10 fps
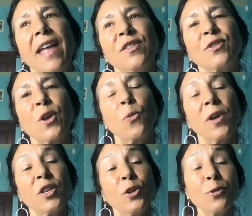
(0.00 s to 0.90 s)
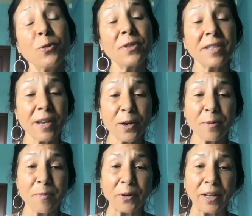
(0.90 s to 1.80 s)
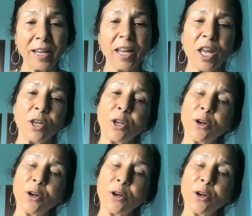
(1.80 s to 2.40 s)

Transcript: And so when you do ceremony,